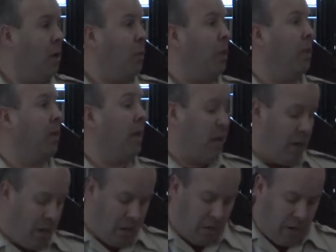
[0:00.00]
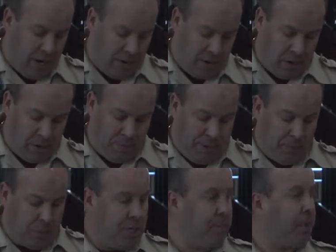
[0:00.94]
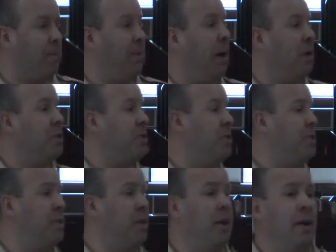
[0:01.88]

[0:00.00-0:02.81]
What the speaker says: We look at our membership comparisons.